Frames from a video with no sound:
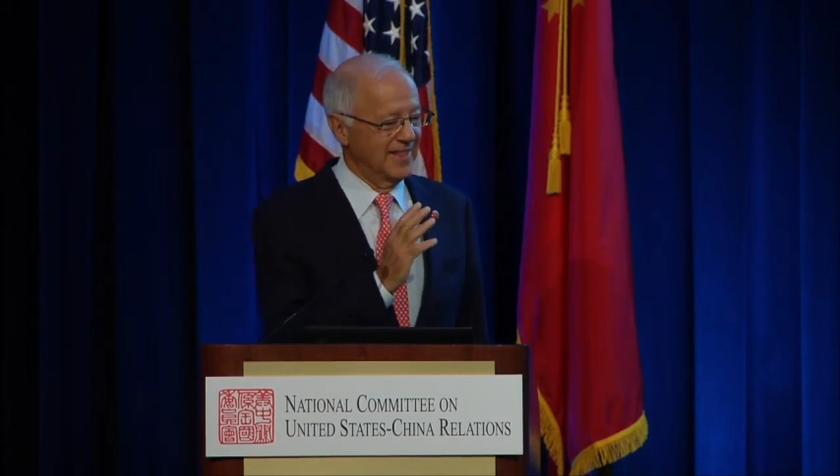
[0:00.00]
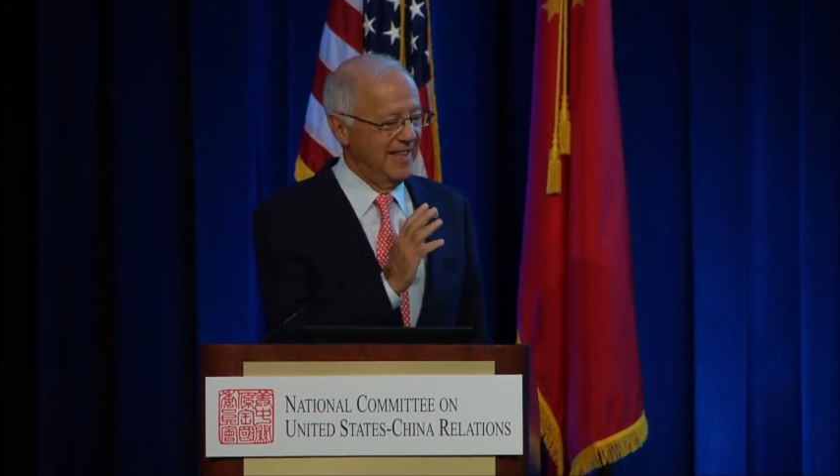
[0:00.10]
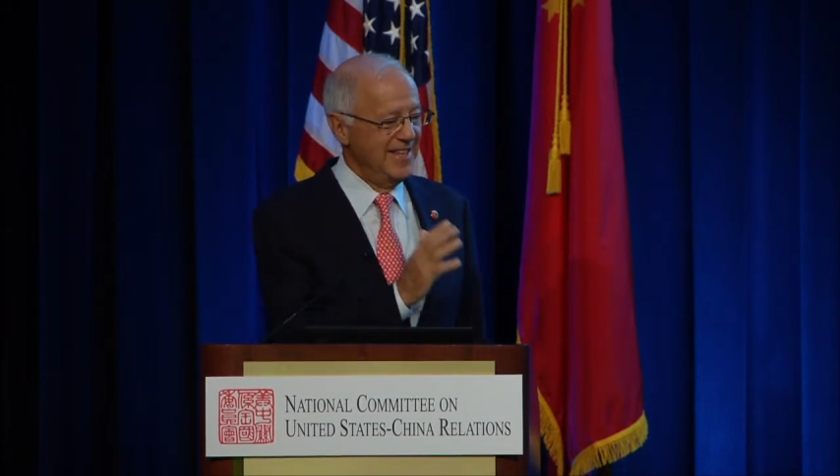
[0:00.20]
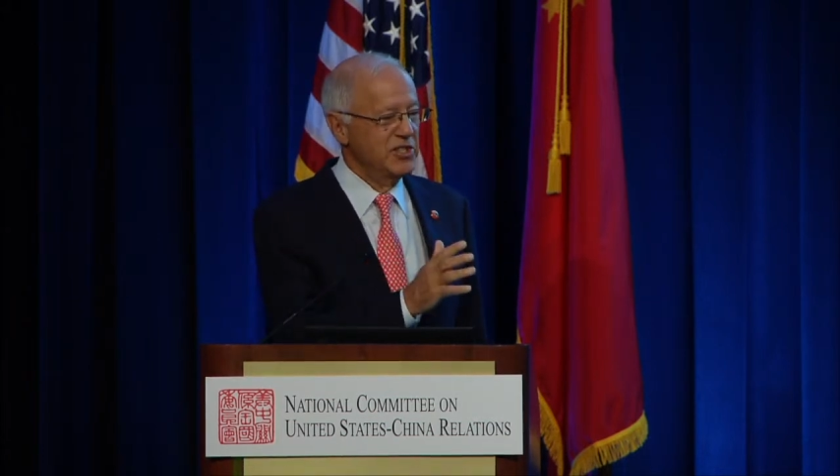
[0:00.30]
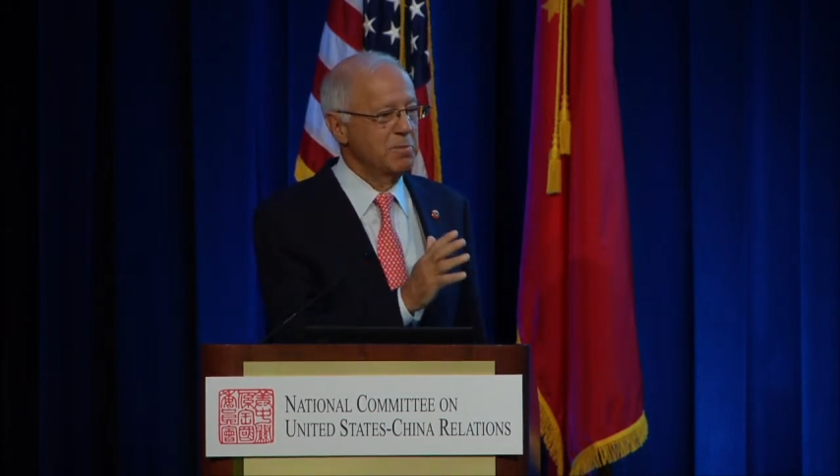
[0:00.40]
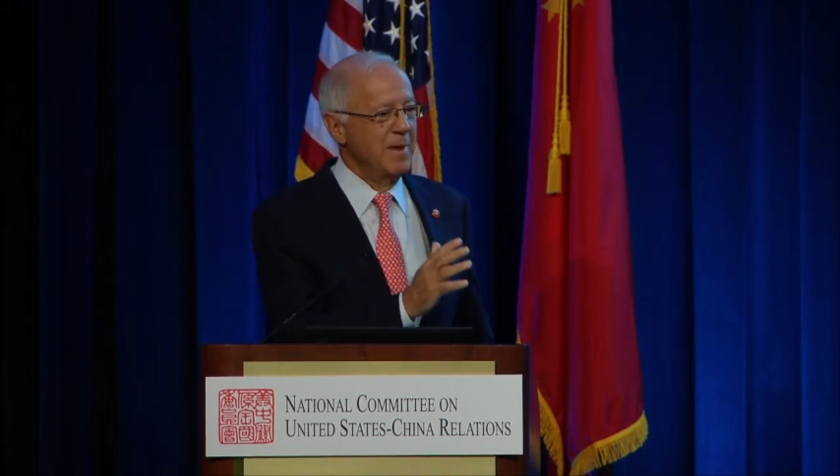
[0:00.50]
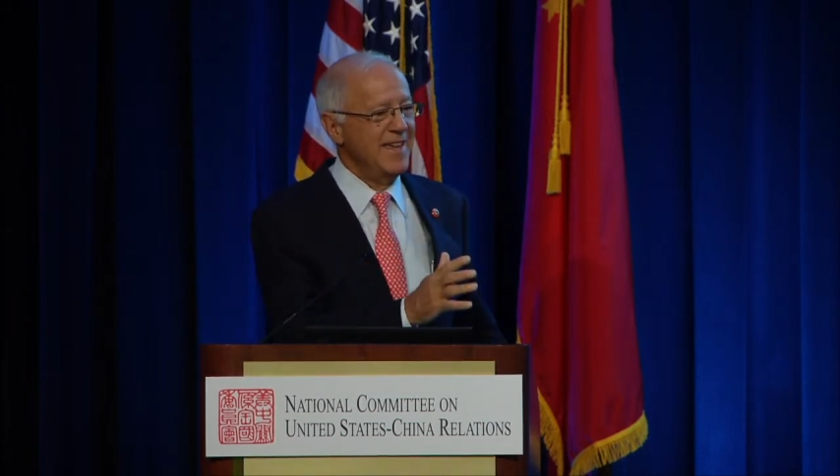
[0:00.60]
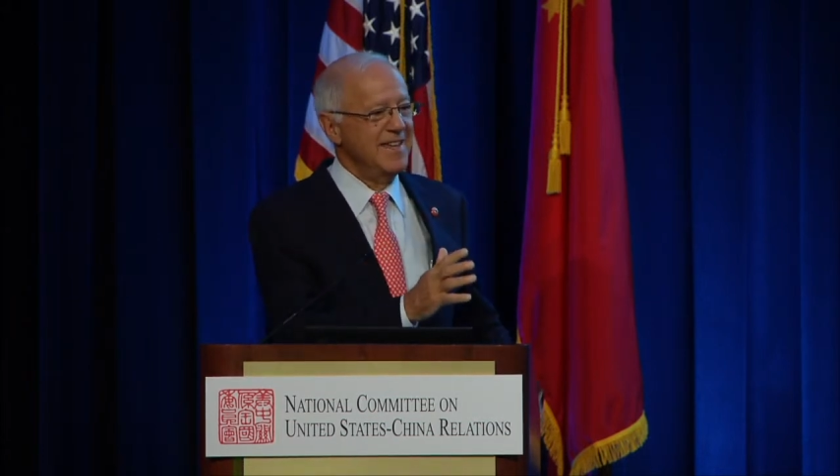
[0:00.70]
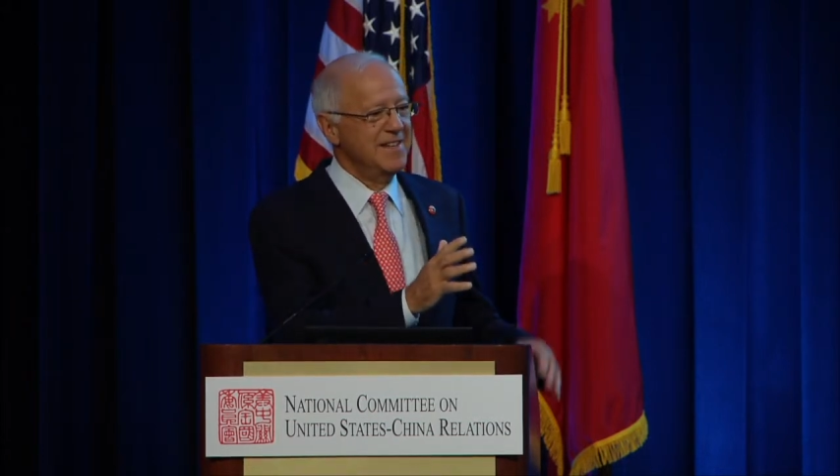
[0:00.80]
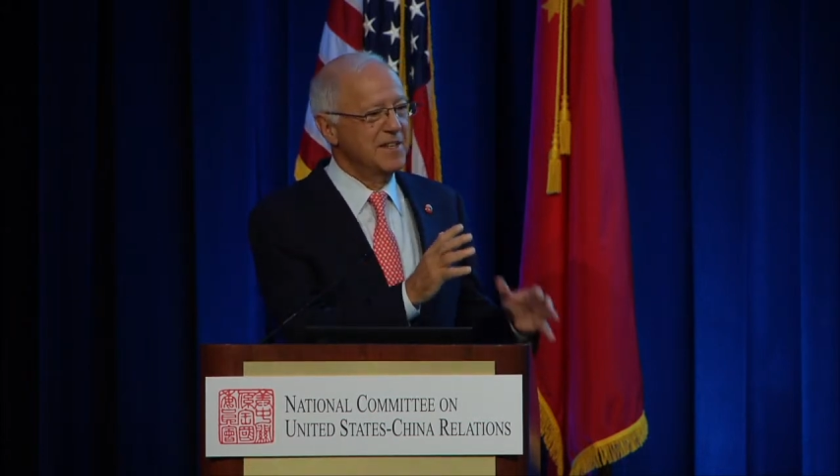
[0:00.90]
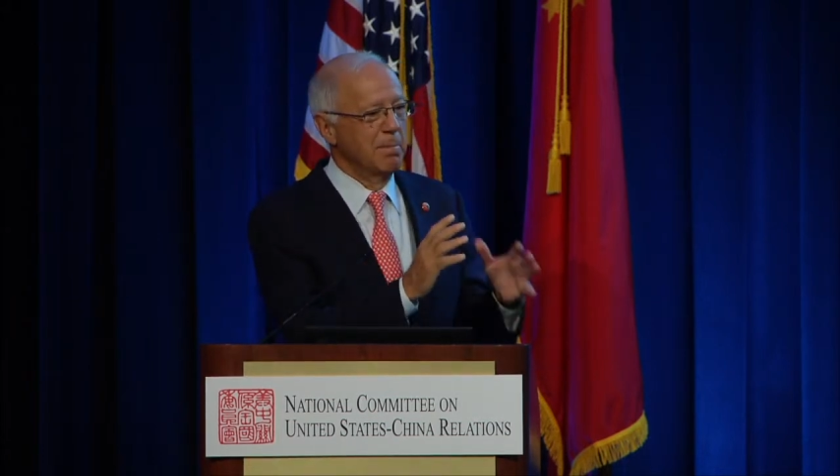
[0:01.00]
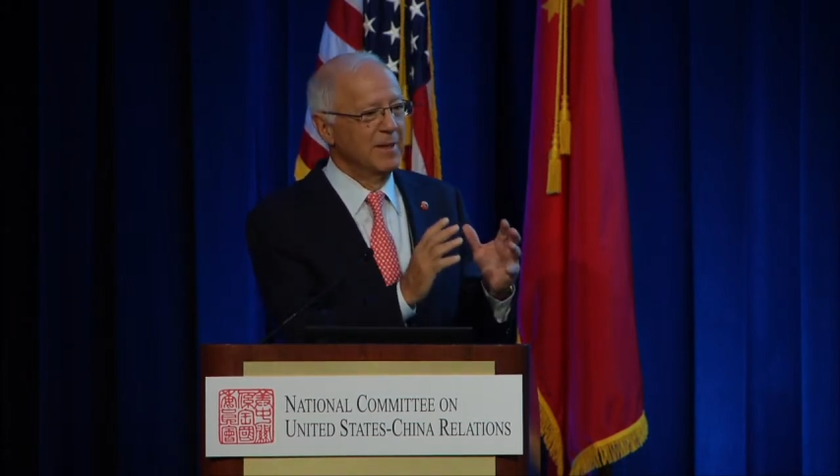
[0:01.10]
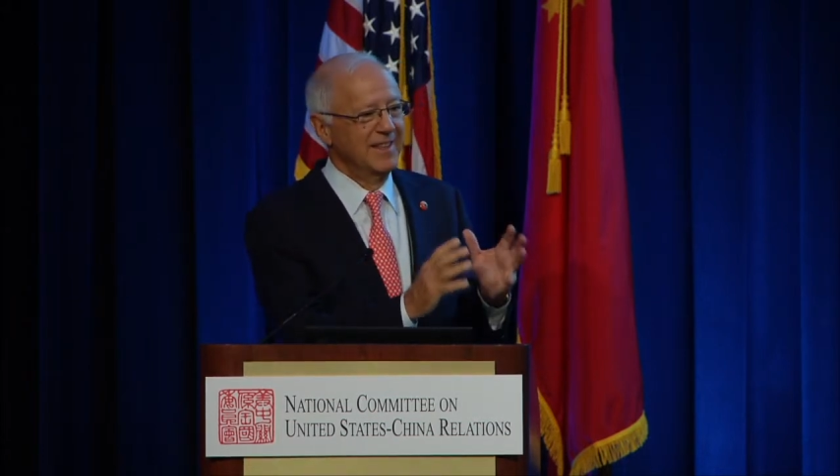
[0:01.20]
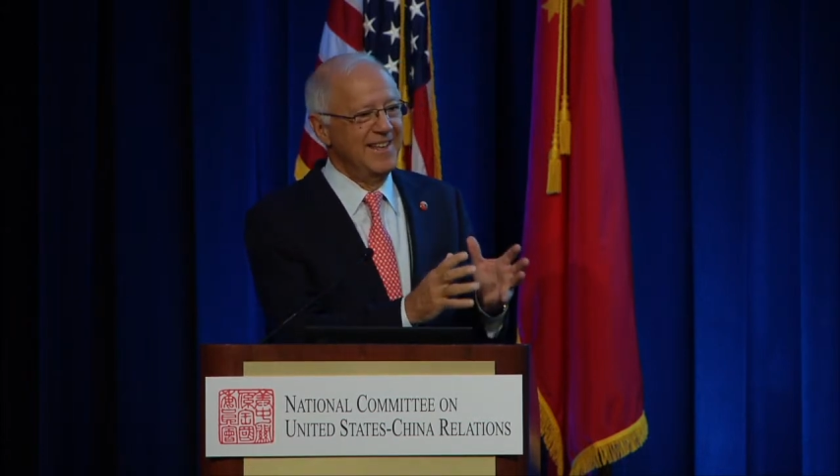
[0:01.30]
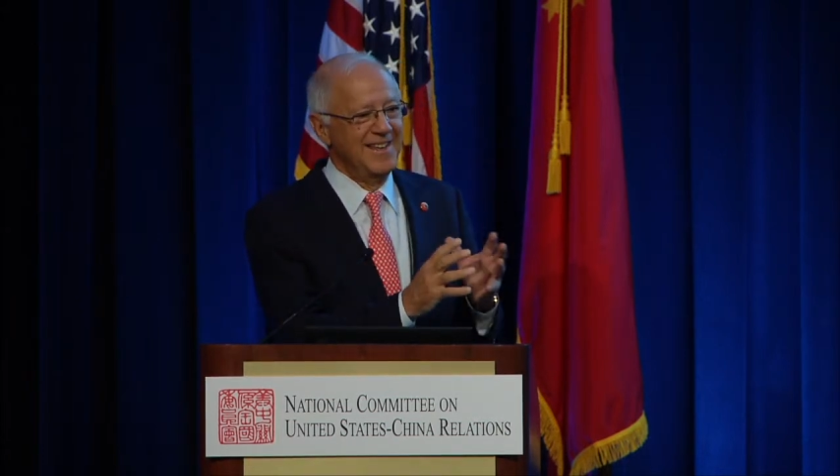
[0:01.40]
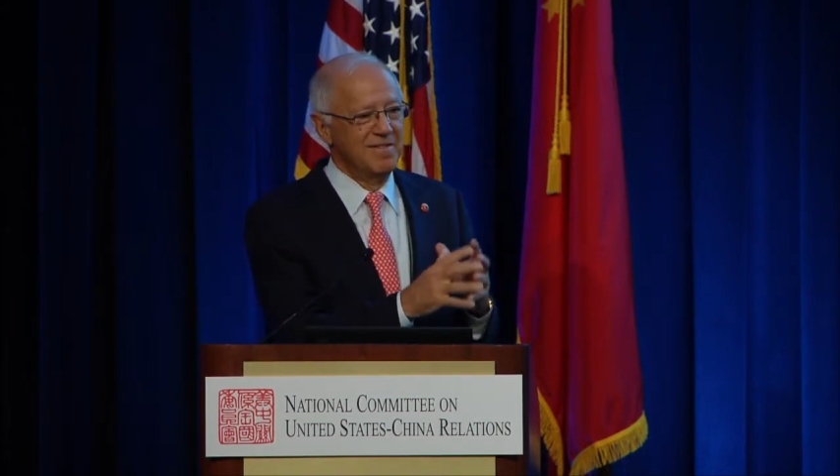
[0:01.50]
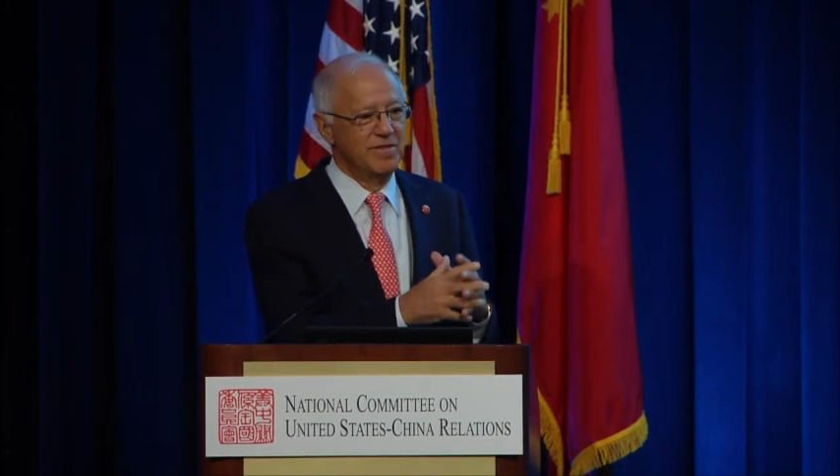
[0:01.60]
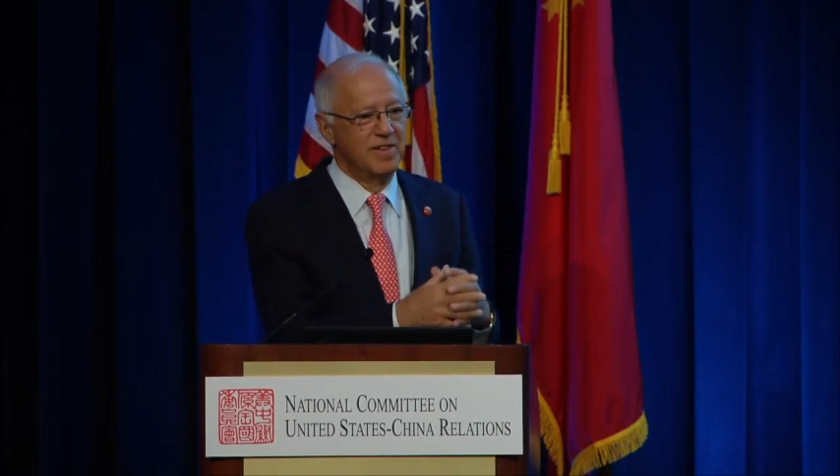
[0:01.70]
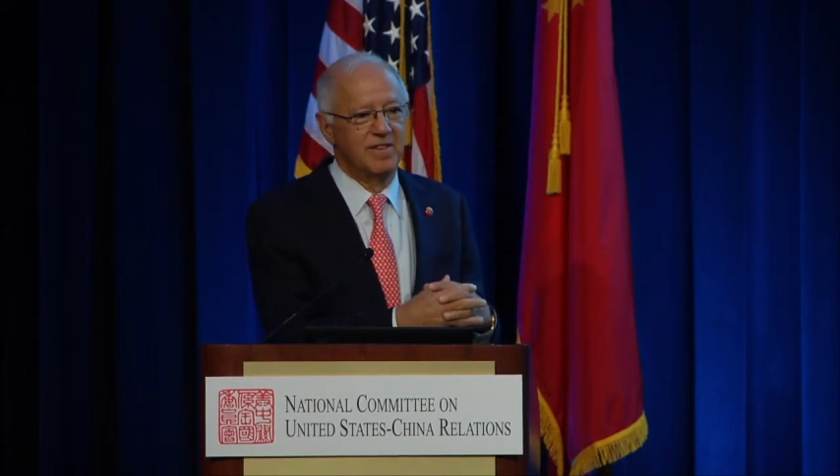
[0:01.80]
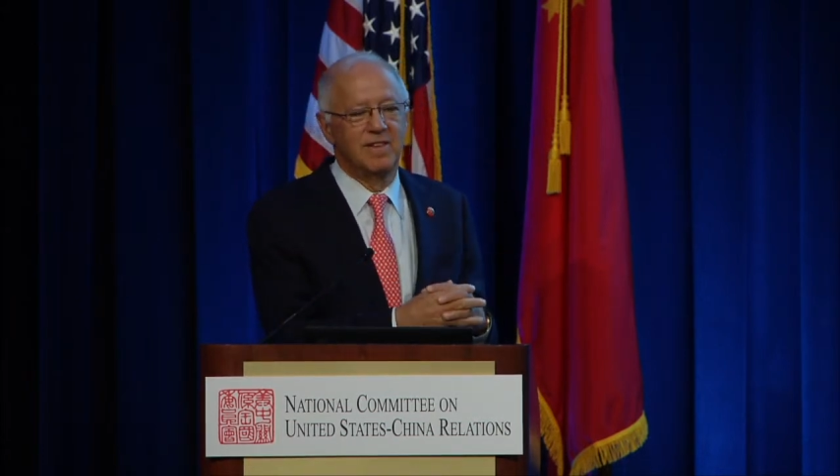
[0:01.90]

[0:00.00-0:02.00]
leads me to believe